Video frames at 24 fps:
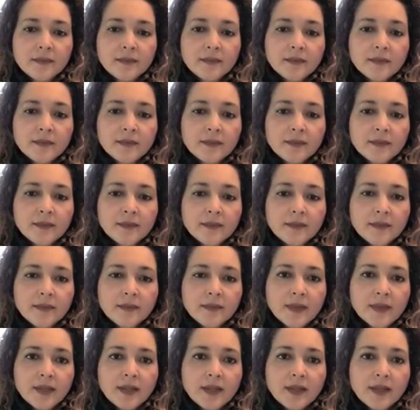
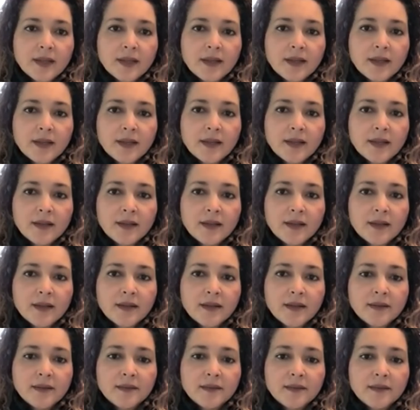
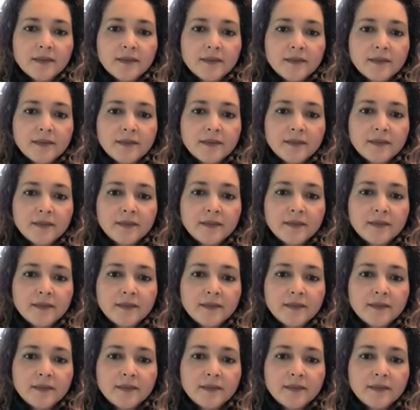(silent)